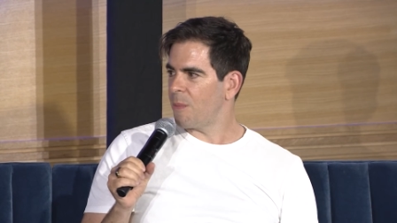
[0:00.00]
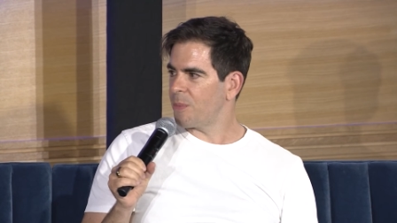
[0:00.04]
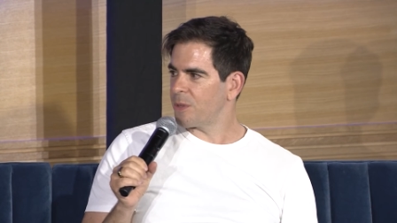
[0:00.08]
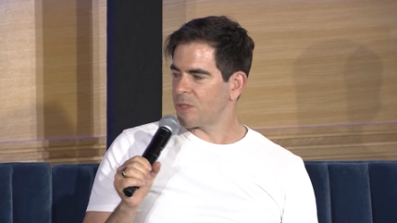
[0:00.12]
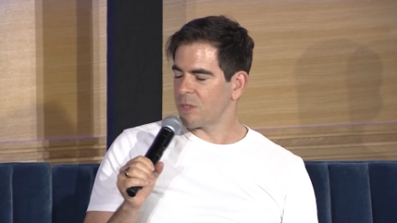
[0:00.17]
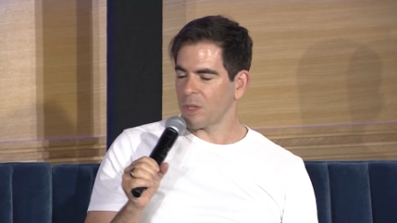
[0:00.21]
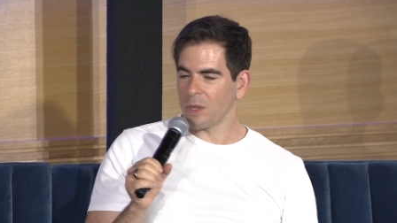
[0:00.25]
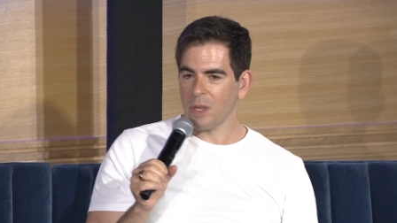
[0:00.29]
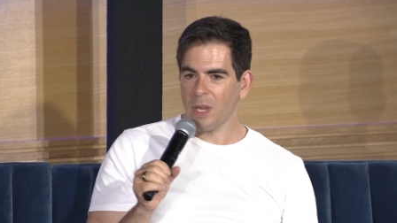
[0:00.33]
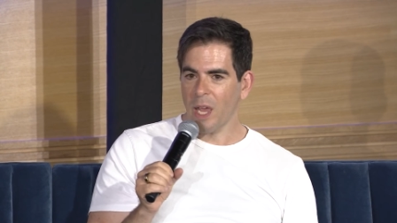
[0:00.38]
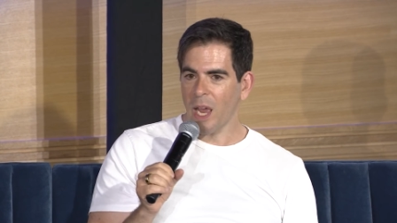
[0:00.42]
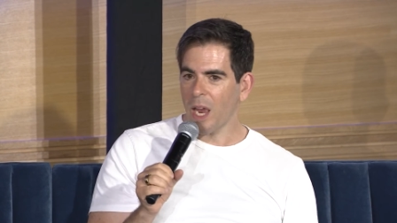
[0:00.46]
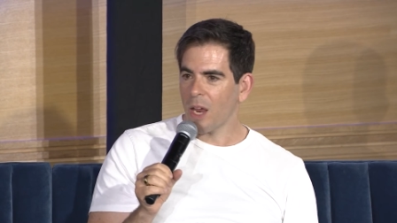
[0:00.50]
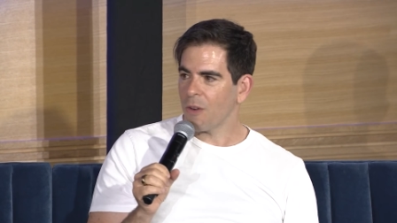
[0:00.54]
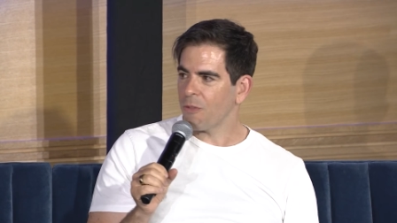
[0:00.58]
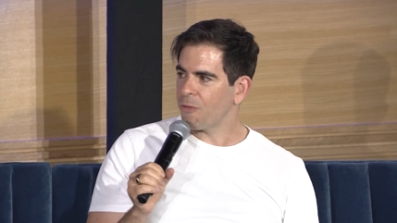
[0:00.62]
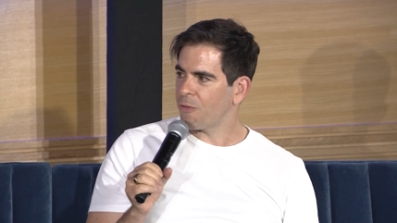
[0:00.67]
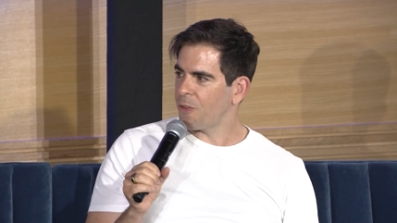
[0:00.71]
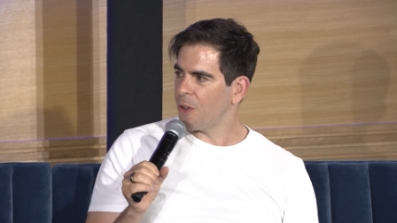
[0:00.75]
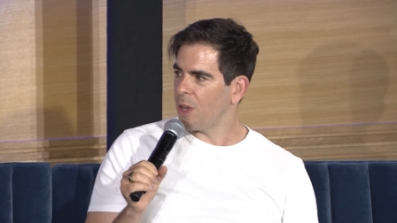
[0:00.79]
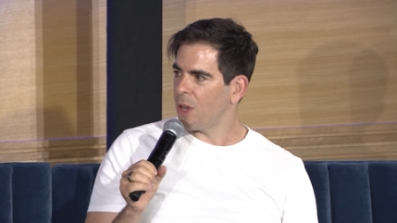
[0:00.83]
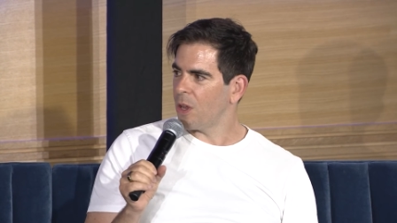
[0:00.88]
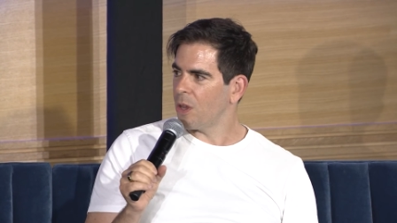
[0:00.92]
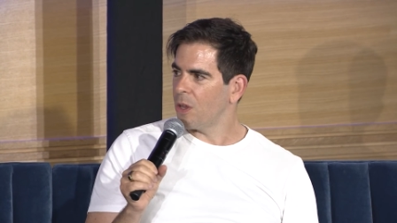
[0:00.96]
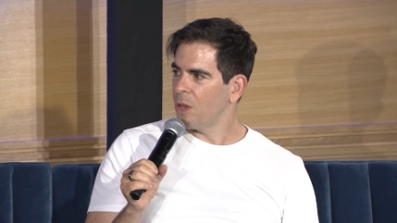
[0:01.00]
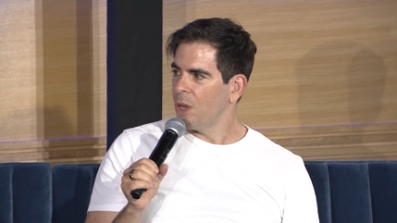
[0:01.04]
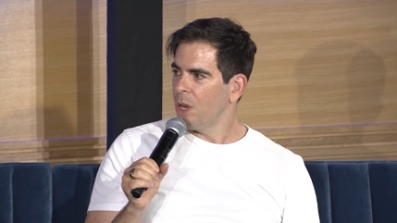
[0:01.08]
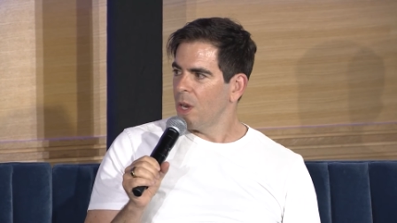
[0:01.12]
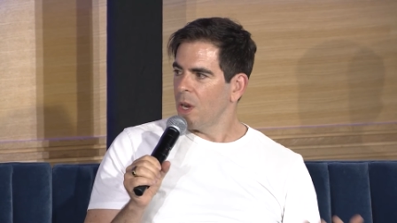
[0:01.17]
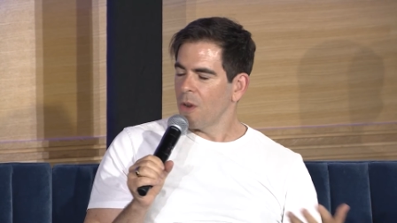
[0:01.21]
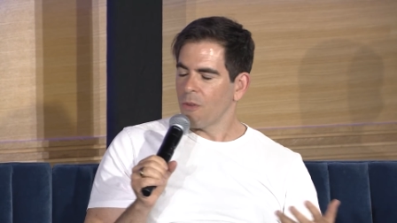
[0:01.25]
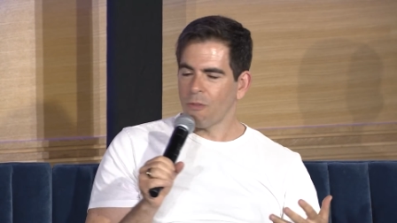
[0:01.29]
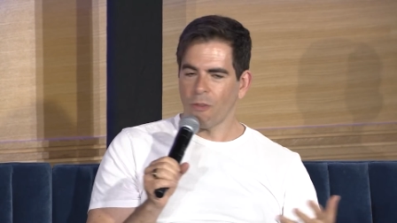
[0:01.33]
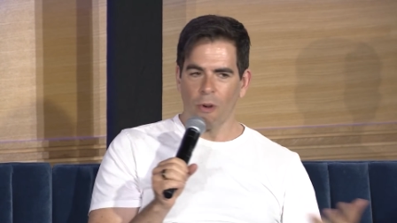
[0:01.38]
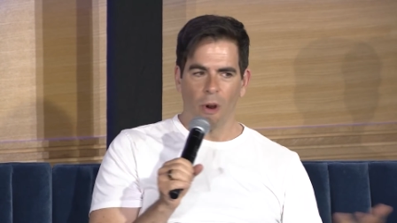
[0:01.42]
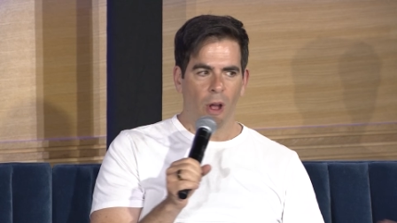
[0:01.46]
It's a landfill
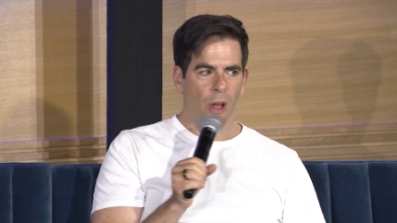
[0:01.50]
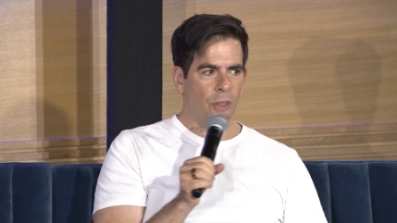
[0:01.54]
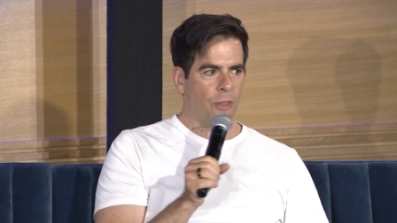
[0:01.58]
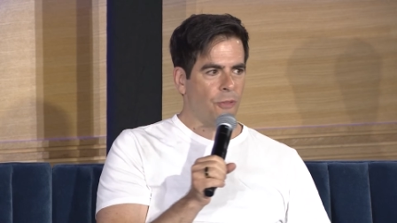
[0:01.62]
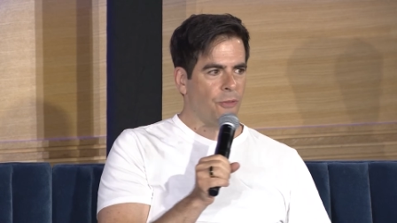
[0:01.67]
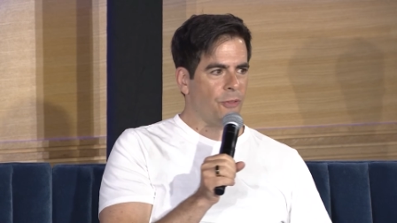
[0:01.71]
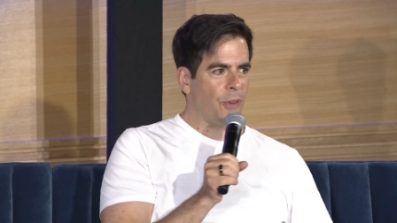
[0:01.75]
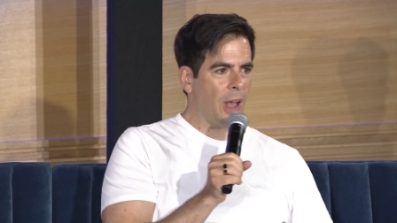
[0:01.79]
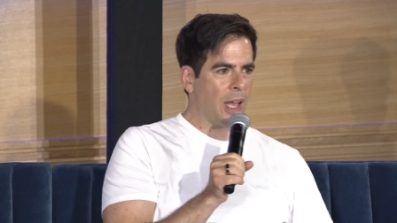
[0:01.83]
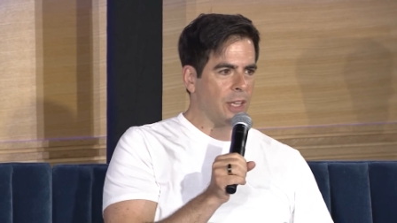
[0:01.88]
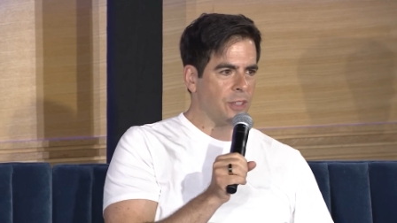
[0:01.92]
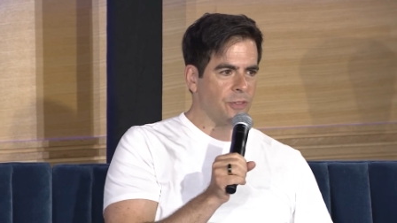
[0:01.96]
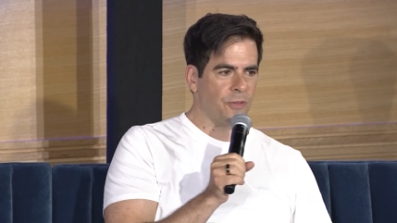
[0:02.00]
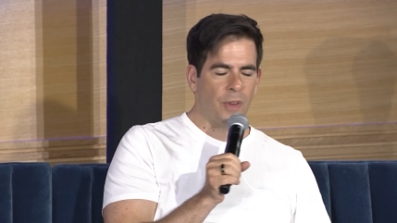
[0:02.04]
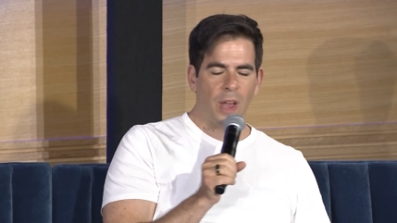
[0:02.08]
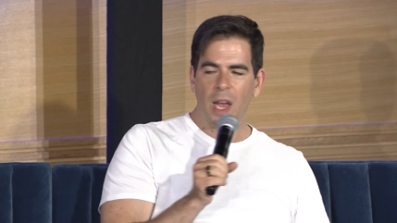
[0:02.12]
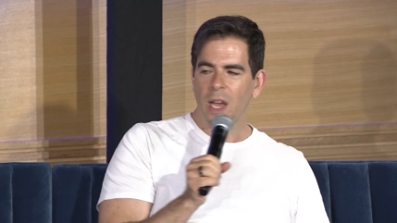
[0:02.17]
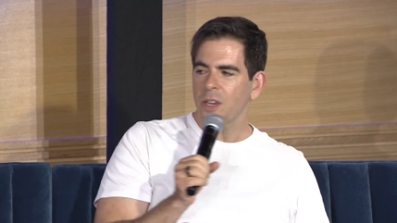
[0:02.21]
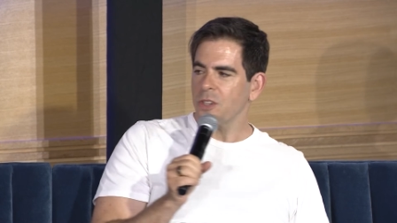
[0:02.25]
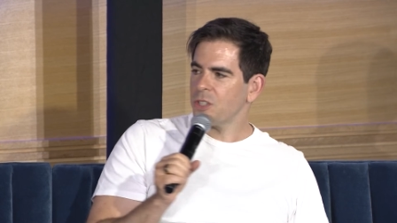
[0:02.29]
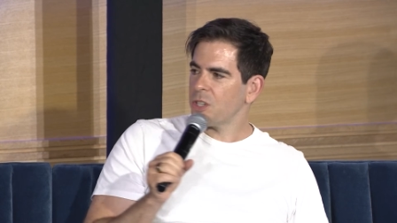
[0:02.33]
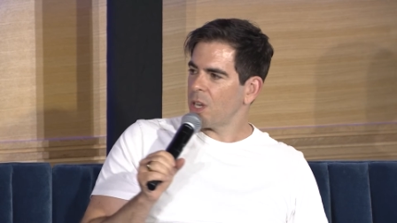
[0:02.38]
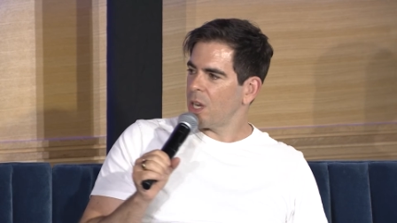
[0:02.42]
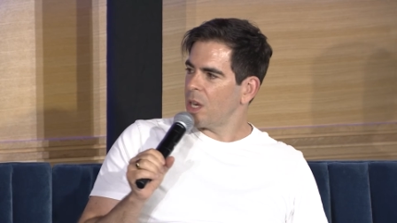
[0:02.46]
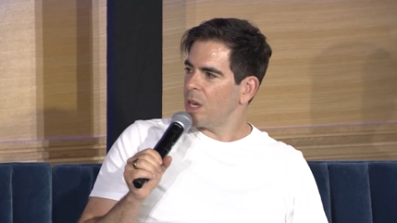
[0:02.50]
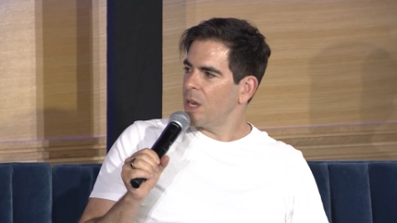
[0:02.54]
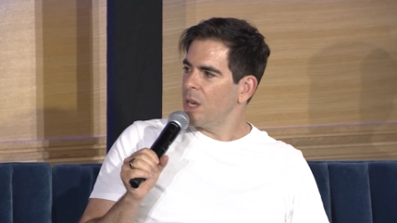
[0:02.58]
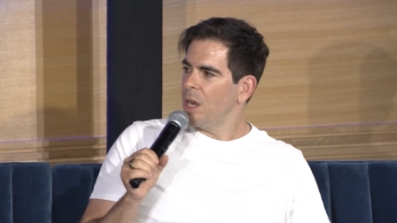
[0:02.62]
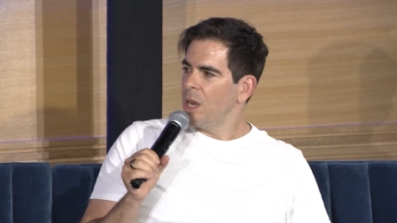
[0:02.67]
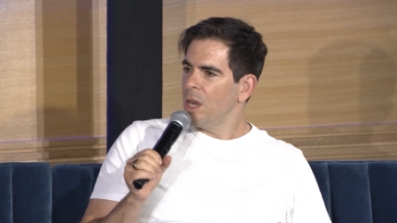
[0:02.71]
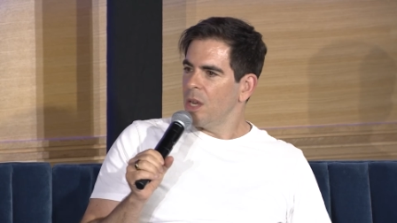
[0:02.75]
for all the fast fashion.